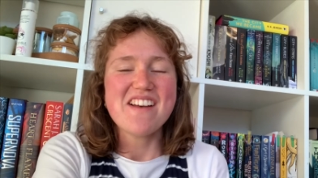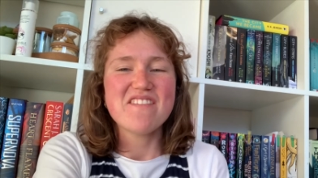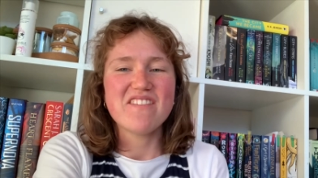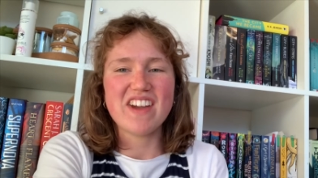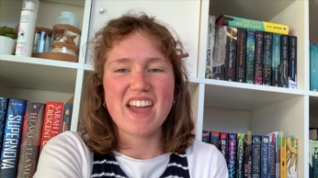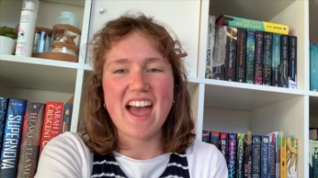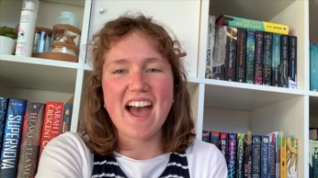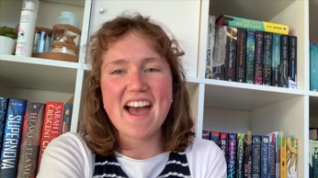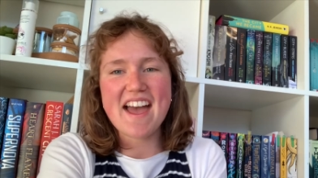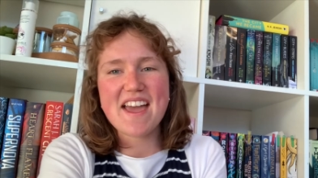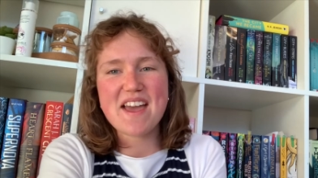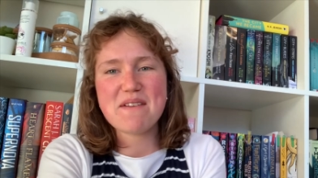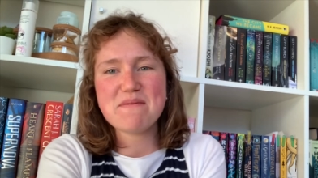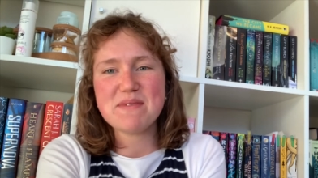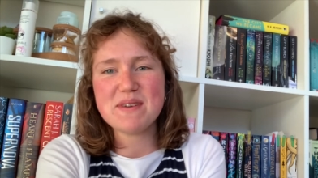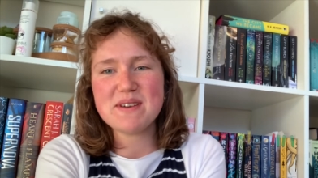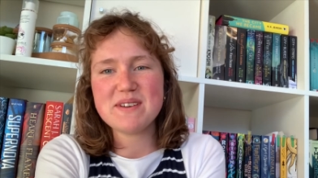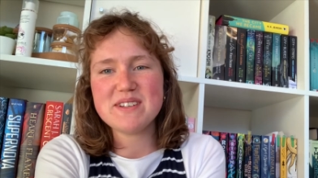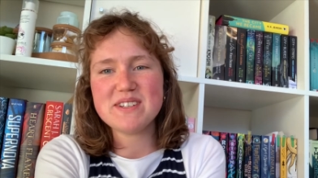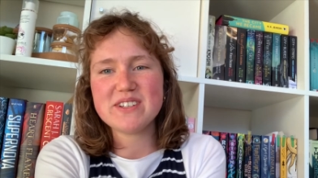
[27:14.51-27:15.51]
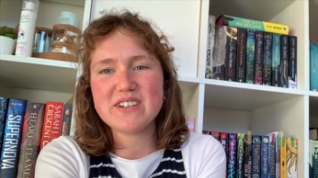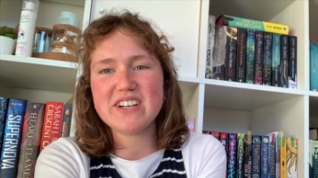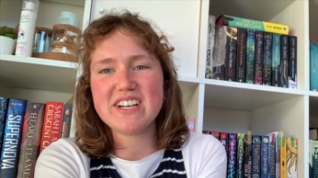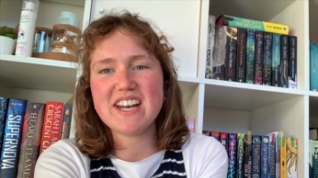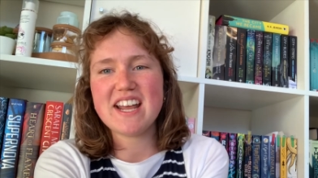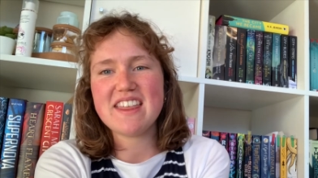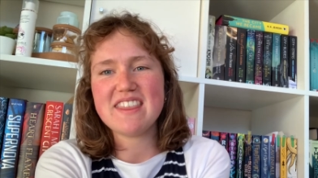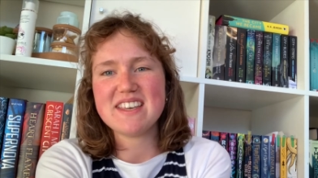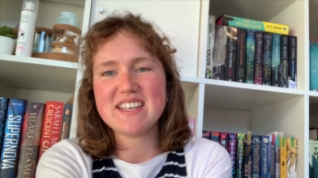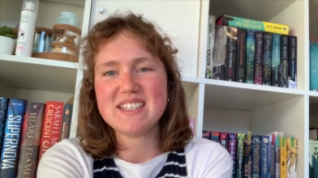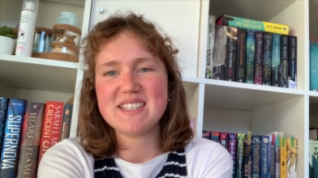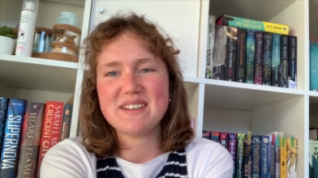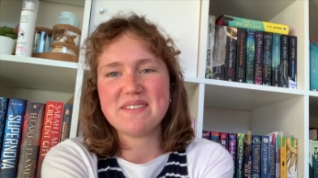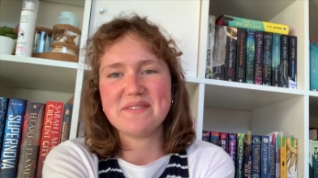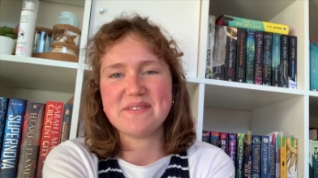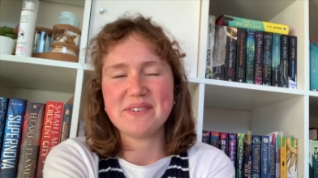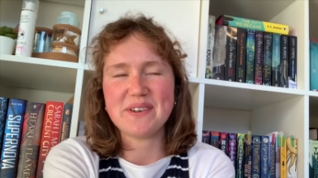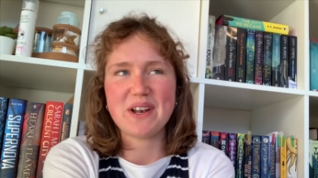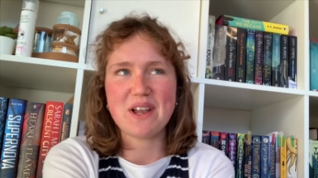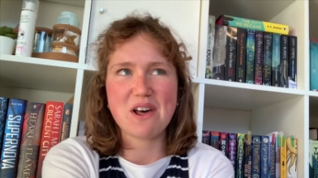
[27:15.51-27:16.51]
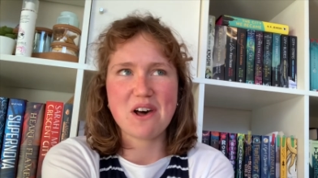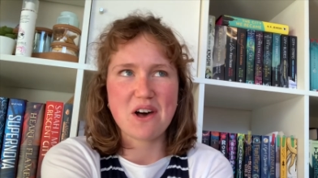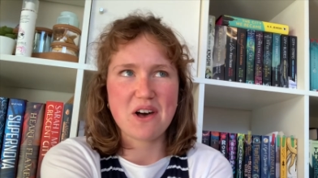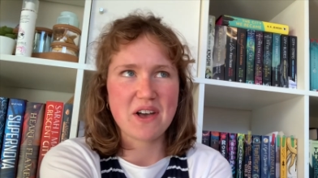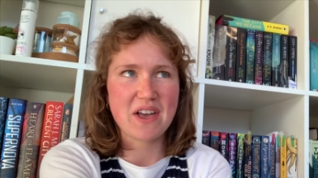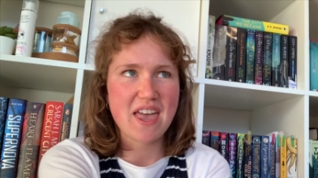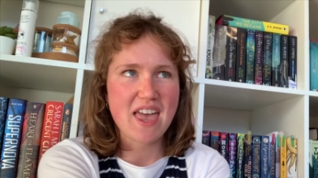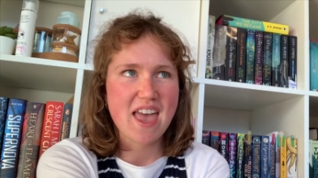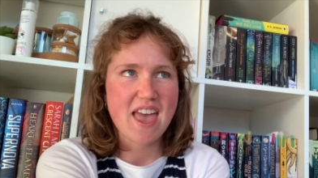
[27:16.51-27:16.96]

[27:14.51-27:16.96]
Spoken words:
But yeah, I hope you enjoyed this vlog.